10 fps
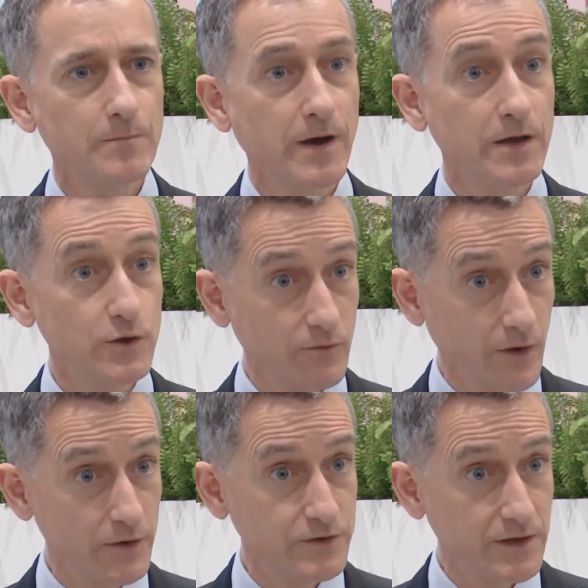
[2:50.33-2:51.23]
by
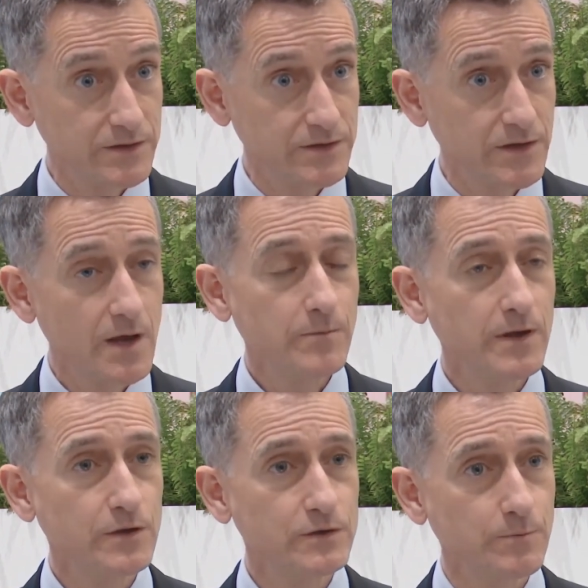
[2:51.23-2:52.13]
neurologists
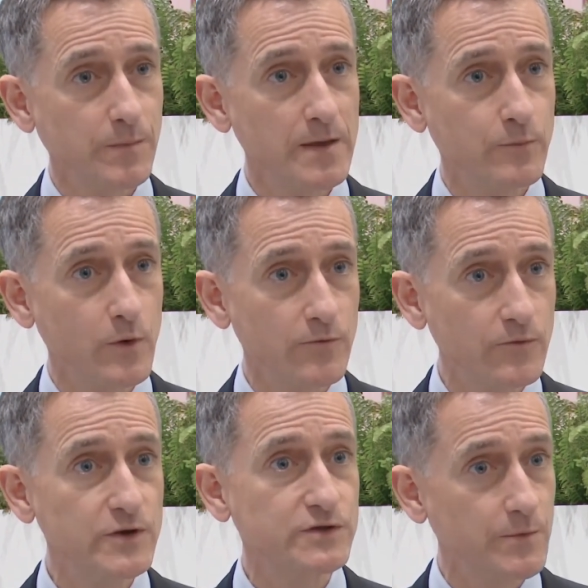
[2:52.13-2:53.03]
because of people with
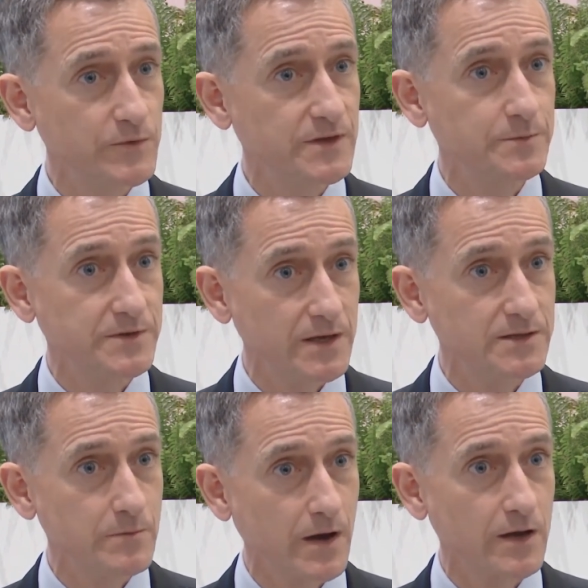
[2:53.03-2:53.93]
visually
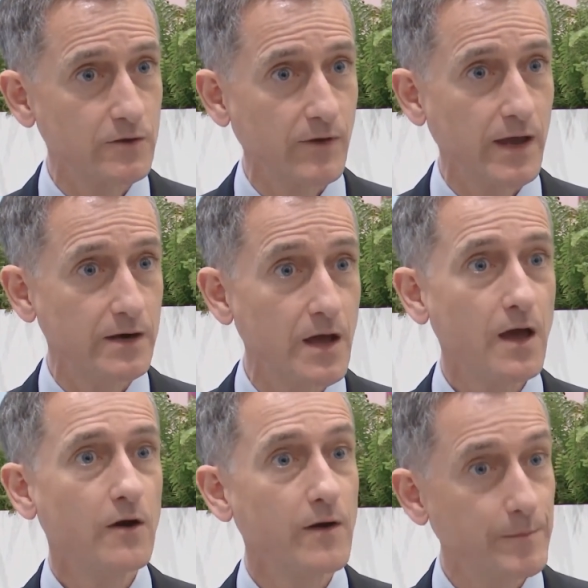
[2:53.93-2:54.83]
precipitated migraine
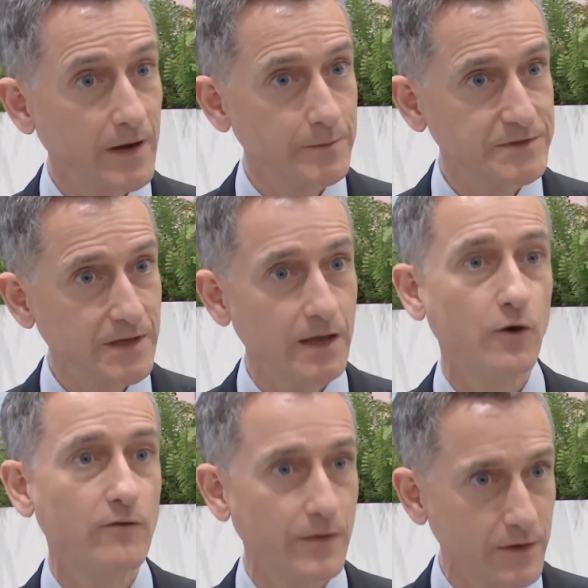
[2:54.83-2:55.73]
or epilepsy
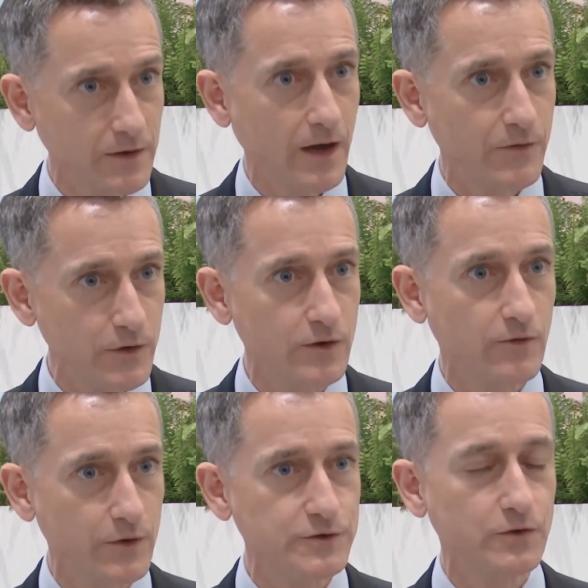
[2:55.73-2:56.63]
or other
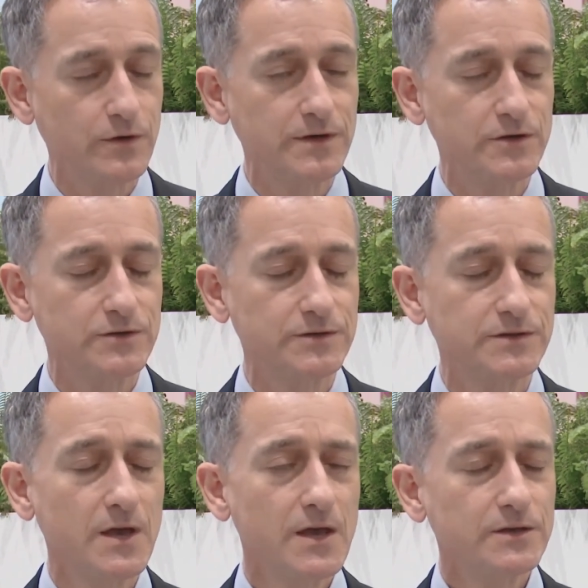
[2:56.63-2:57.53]
neurological
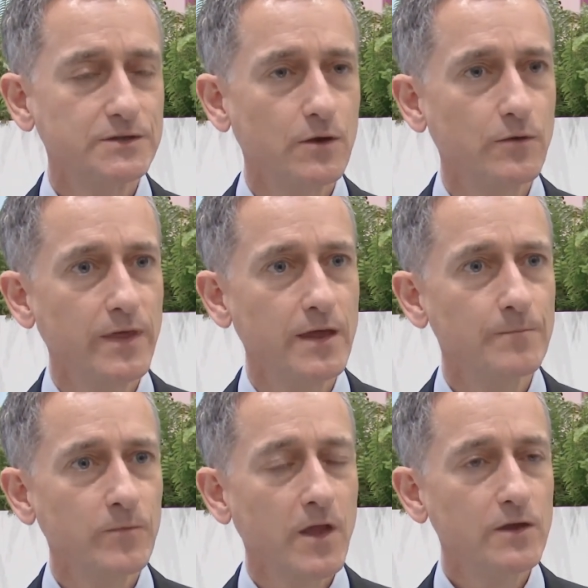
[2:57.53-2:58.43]
conditions. So the
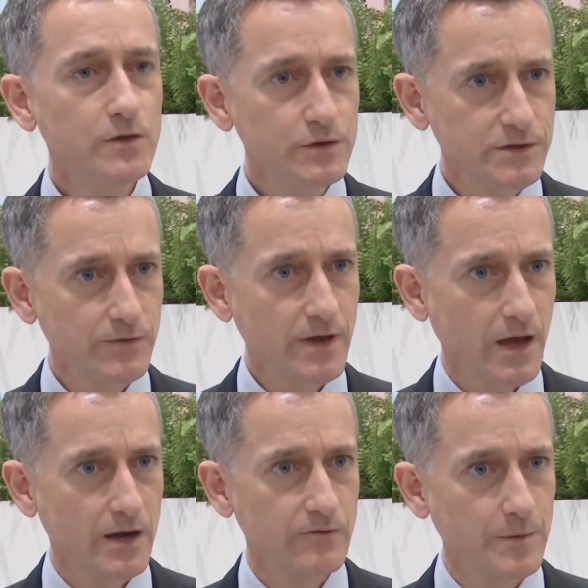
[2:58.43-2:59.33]
use of the
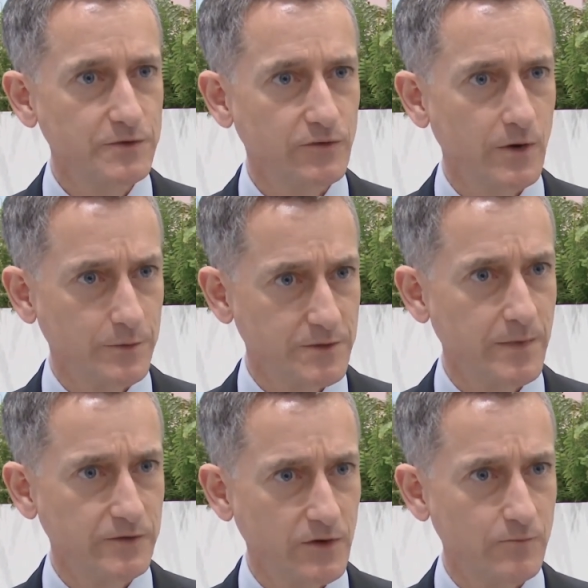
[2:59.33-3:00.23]
colorimeter in
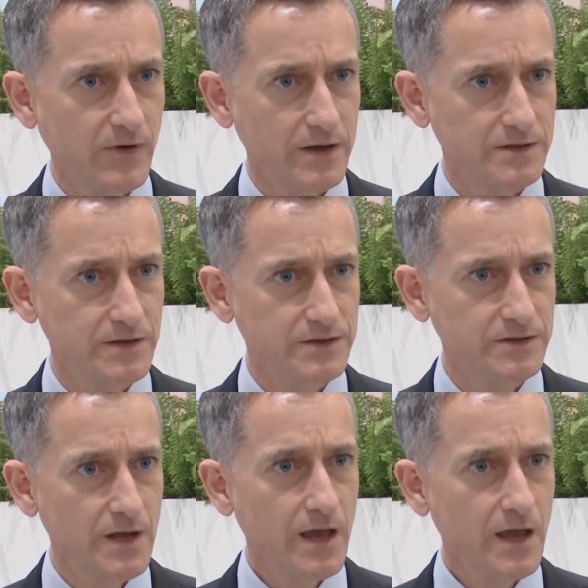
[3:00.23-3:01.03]
optometric practice